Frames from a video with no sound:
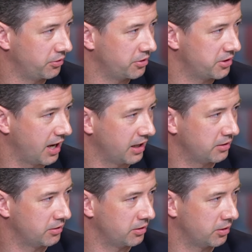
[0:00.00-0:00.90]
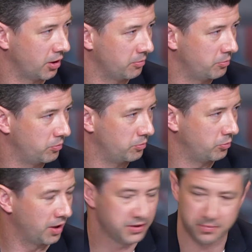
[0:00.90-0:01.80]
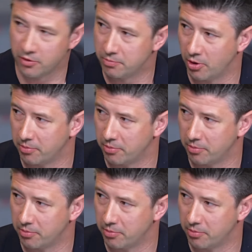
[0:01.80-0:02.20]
the day, and, you know, one smooth might be